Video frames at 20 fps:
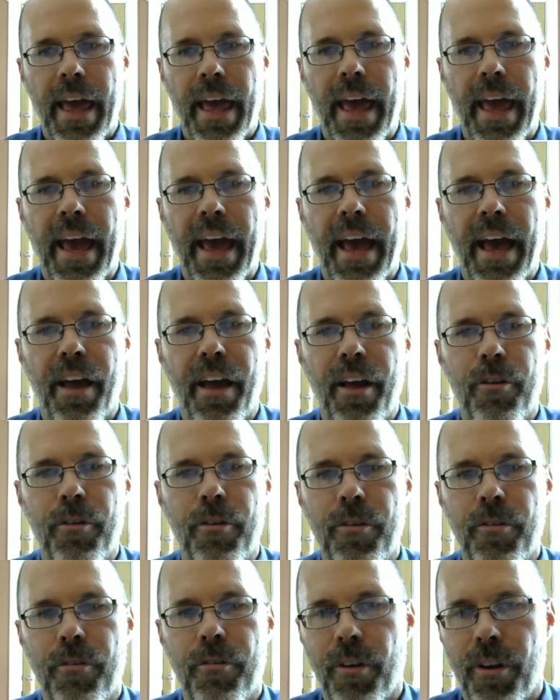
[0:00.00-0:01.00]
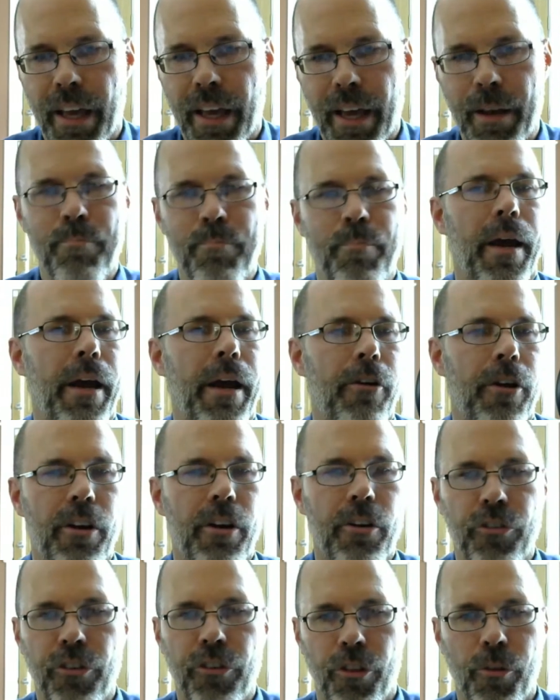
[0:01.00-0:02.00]
And again,
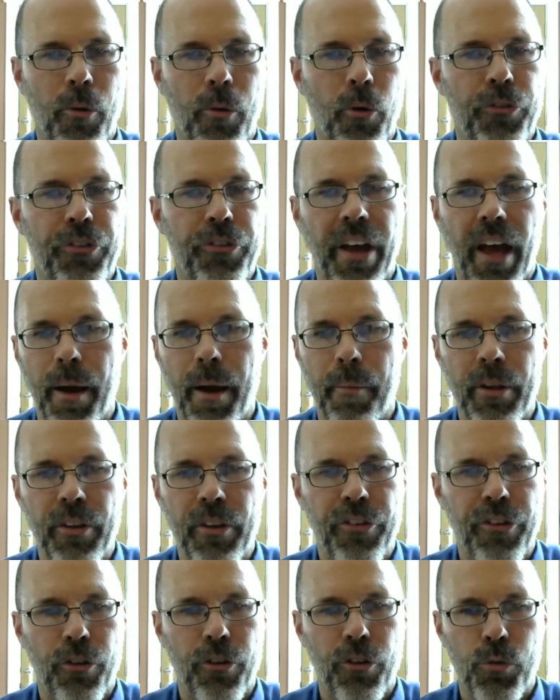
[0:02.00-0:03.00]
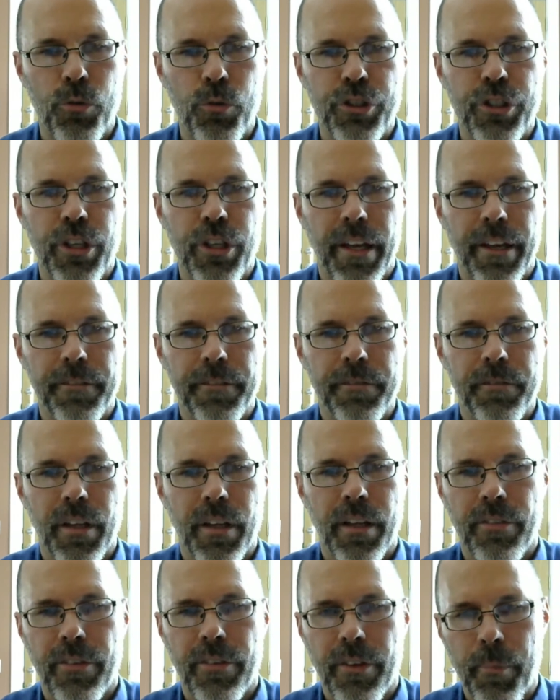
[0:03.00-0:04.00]
barriers are the most common solution.
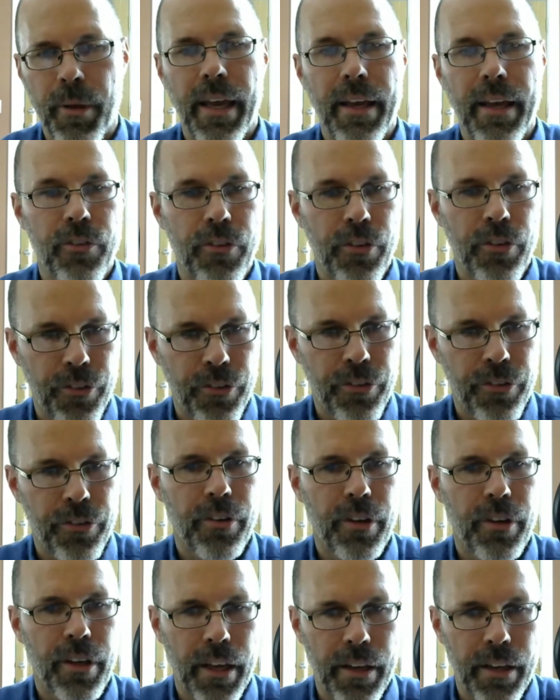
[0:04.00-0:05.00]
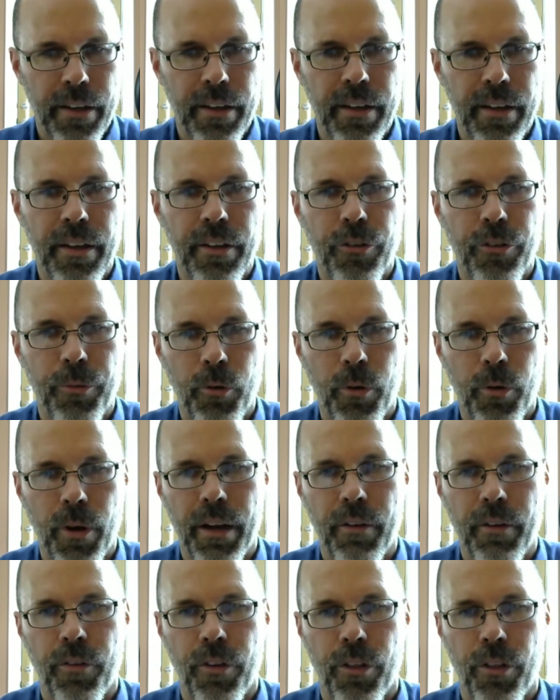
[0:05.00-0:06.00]
In some cases, again, you can get some
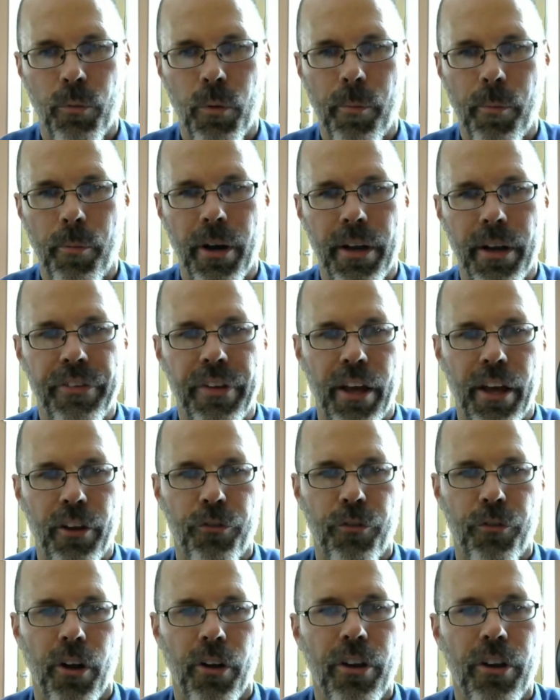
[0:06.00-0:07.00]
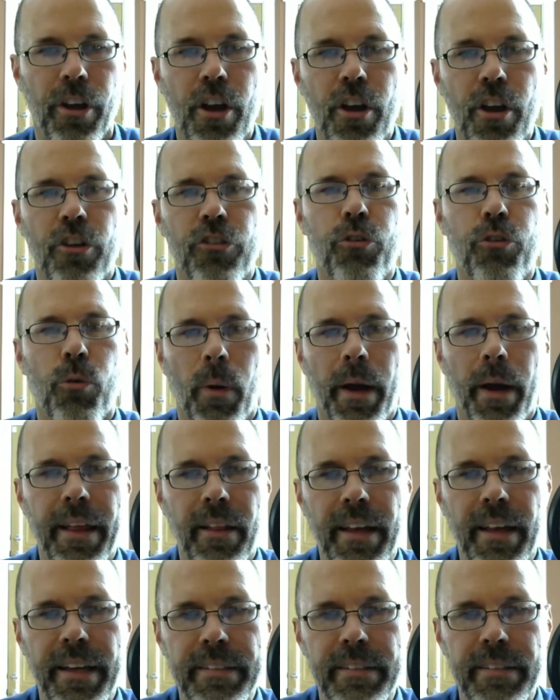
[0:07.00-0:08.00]
credit for the rubberized asphalt. So
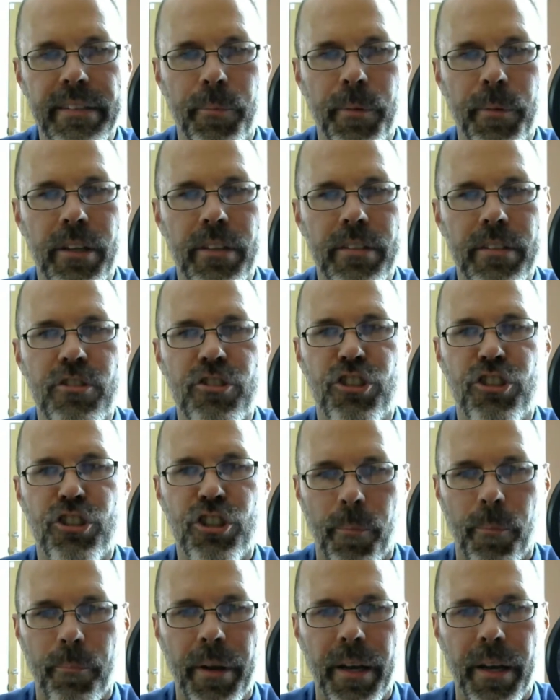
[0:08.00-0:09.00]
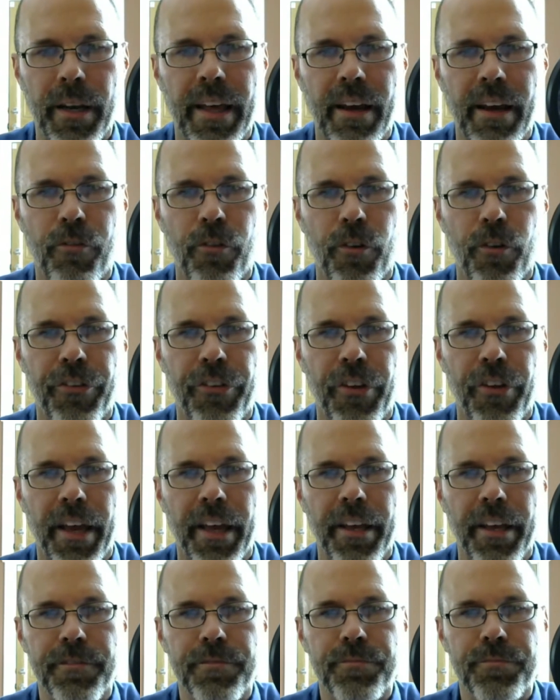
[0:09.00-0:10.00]
regulations, let me just jump into that for a second.